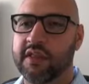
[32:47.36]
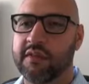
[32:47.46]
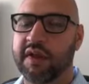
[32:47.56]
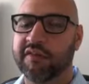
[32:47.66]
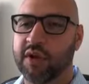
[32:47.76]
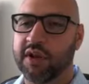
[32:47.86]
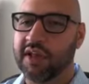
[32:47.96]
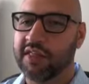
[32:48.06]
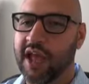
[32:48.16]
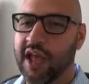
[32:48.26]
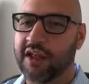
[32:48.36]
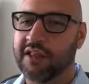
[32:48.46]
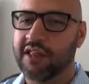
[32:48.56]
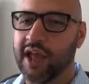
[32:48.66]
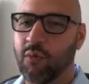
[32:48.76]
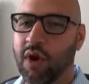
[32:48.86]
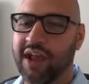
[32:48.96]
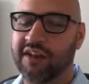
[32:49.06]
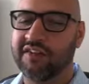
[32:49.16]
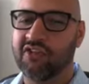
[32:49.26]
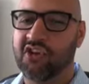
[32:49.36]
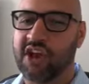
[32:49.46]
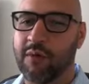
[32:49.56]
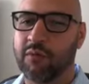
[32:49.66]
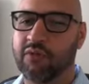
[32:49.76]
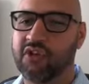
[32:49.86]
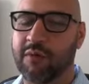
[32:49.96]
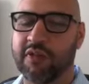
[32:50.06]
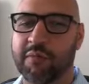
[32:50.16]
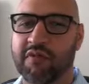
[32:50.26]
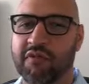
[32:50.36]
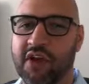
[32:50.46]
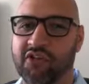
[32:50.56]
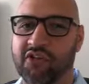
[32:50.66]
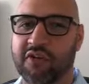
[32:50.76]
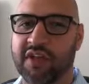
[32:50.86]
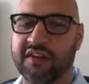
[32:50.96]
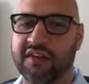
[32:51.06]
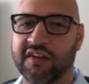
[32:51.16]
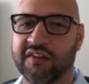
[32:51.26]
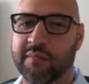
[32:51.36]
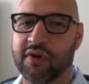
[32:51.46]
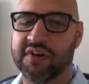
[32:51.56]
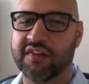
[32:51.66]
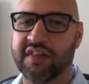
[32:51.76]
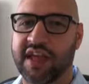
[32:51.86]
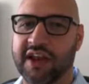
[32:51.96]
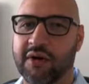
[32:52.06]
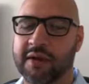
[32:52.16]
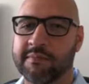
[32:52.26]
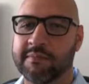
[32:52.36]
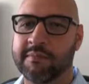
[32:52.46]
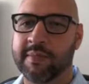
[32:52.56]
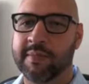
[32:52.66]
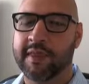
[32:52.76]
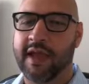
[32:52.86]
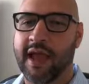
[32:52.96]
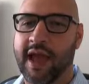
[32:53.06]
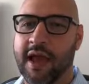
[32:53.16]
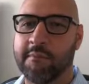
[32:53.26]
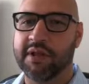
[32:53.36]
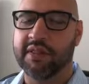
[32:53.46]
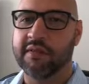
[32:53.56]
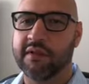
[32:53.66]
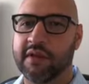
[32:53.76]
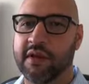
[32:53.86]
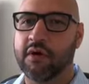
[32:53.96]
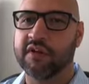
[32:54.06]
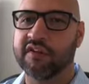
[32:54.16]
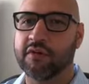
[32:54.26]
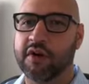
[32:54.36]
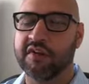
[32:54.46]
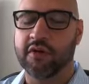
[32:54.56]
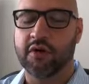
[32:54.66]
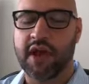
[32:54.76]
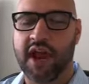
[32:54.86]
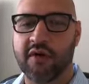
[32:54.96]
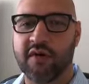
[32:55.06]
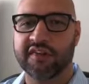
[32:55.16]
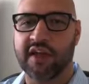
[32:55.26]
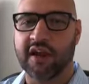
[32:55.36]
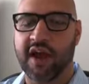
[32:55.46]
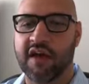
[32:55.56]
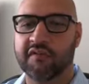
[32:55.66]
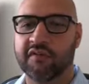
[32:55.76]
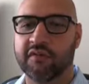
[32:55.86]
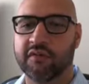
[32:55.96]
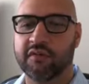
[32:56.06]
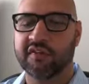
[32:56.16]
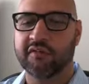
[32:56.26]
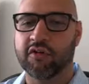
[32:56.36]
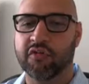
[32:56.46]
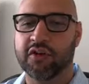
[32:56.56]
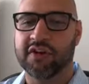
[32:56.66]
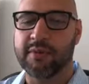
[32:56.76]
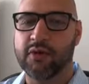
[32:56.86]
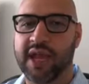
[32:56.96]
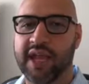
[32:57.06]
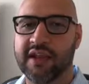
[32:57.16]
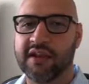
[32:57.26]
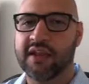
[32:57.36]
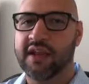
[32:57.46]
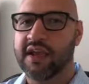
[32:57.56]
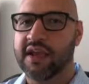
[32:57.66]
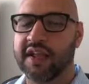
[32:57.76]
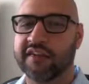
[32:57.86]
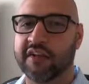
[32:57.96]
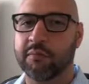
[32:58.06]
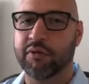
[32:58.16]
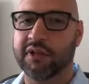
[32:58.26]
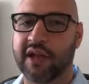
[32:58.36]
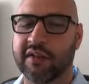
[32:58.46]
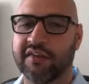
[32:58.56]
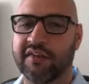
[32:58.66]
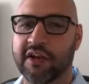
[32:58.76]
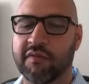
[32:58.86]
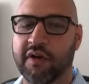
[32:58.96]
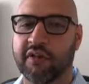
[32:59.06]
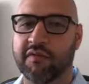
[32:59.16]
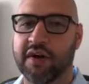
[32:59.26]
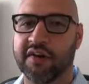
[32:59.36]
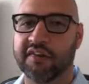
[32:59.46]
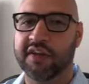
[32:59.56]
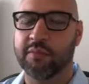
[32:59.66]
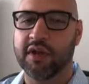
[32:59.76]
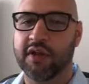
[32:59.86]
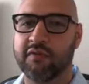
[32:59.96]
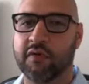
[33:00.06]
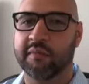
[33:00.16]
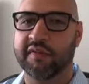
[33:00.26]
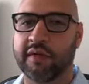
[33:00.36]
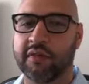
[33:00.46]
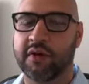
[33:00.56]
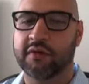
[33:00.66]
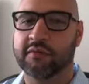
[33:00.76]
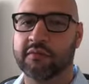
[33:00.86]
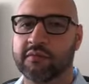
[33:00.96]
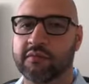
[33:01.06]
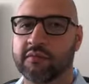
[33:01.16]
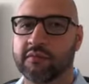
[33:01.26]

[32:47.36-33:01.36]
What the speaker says: the best way to get that right is to chat with a professional that's experienced in that area. But a good start is to go to irs.gov, do a search for W-8, and that's going to pull down a listing of all the various W-8 forms out there,